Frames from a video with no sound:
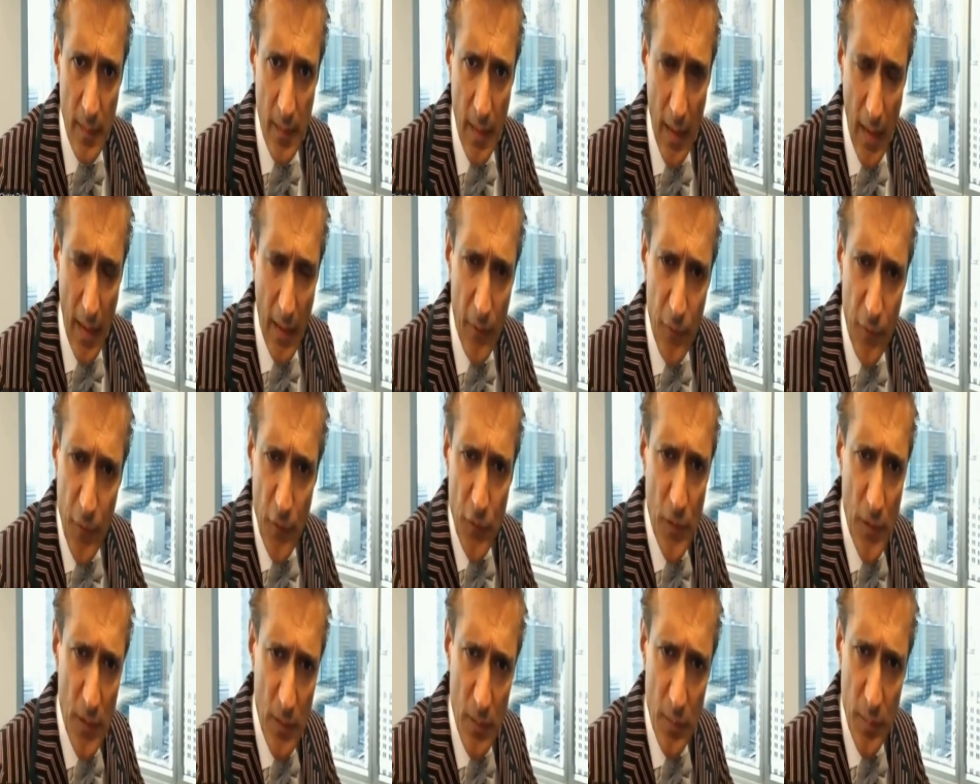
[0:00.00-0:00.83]
And if
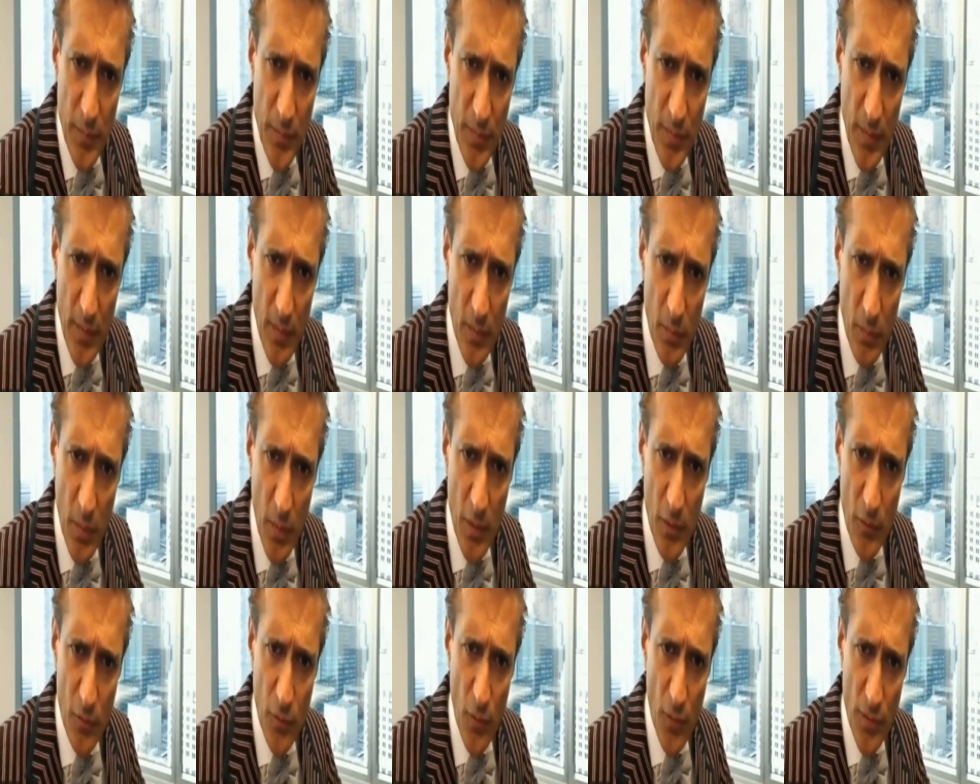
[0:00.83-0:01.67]
52% of the
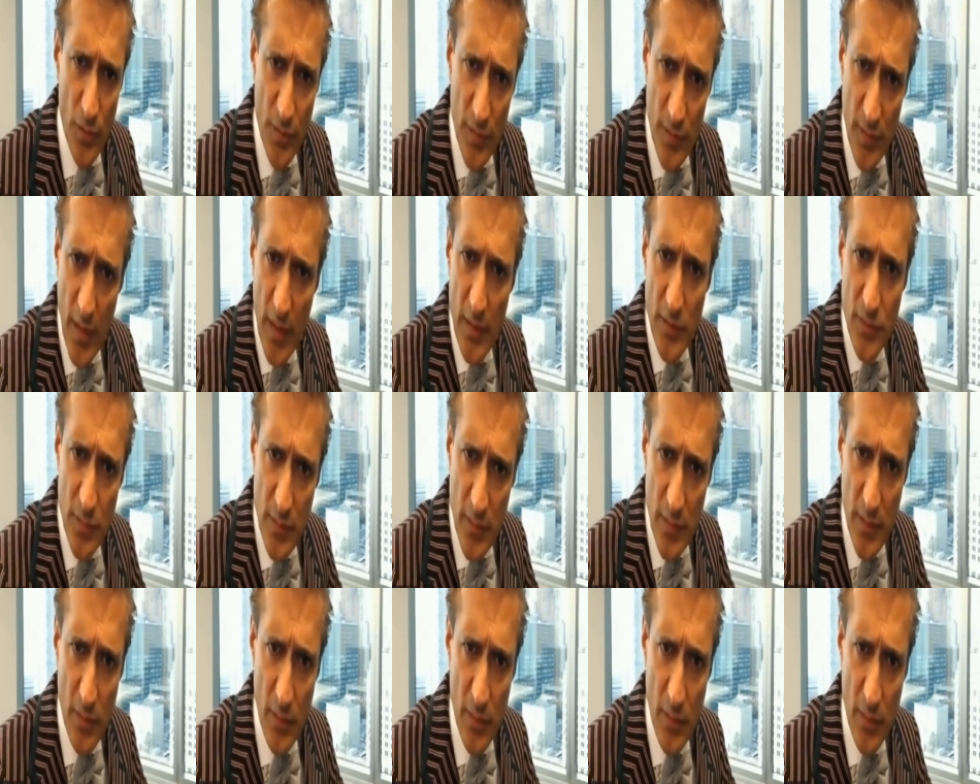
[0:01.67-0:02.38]
workforce is actually